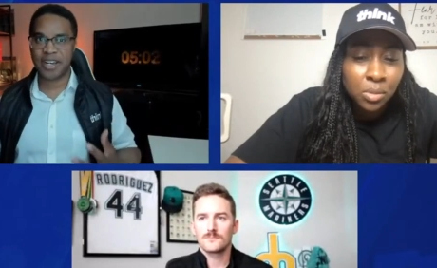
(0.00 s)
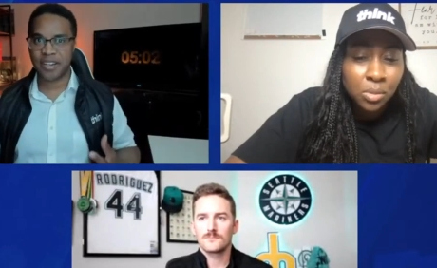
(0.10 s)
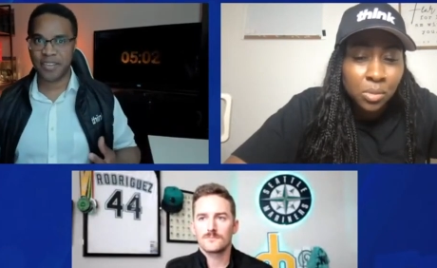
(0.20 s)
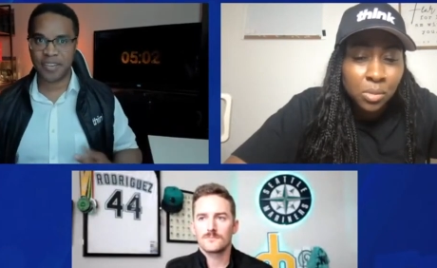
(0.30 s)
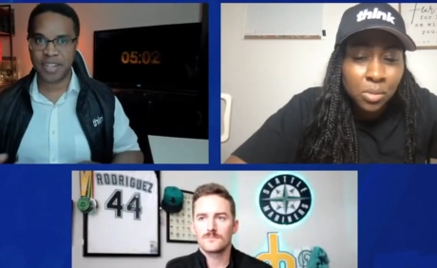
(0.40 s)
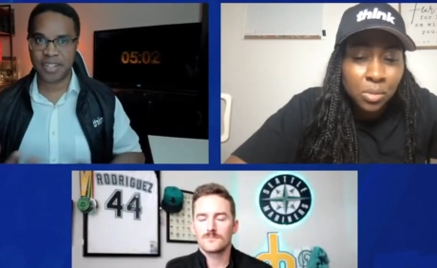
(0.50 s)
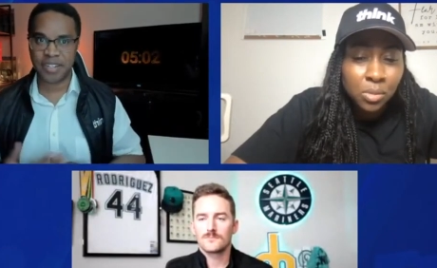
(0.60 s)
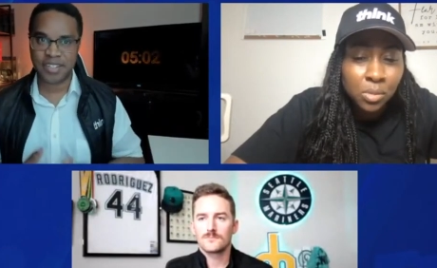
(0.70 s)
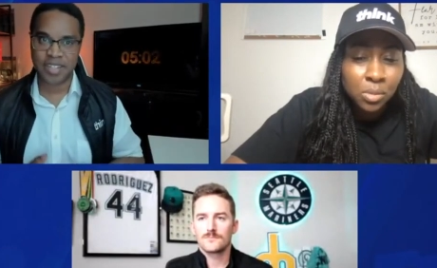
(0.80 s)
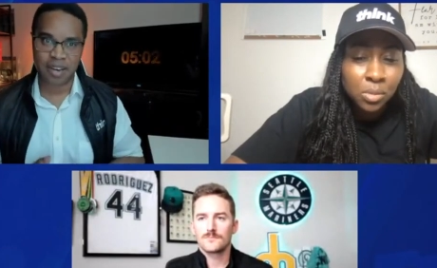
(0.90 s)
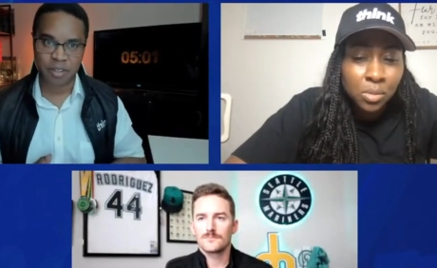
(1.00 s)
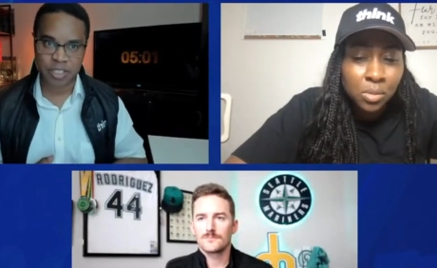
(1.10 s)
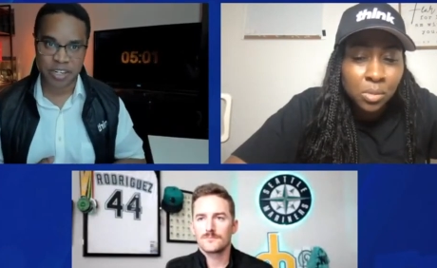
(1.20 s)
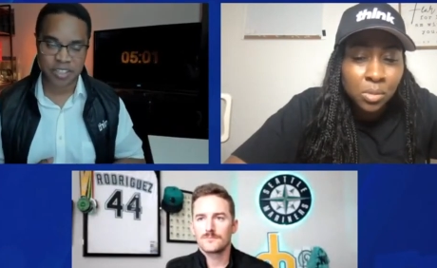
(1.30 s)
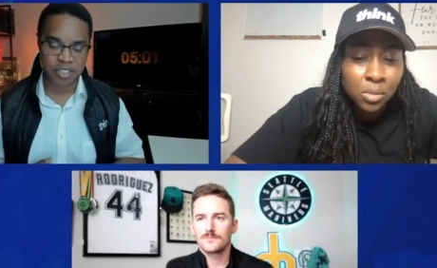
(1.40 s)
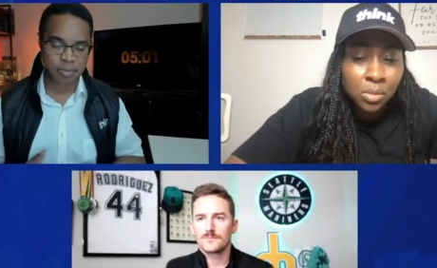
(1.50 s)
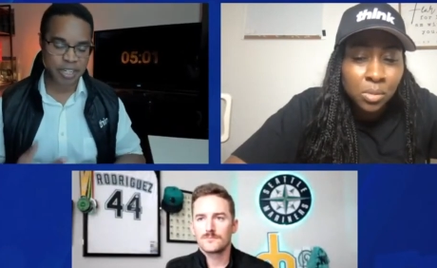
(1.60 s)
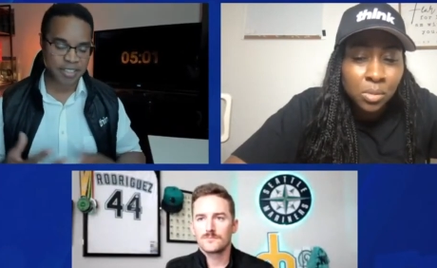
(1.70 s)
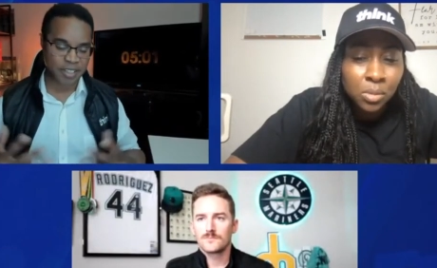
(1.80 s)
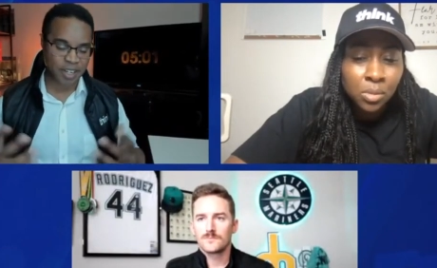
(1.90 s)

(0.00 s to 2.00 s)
Speaker 1: get in, into these conversations because a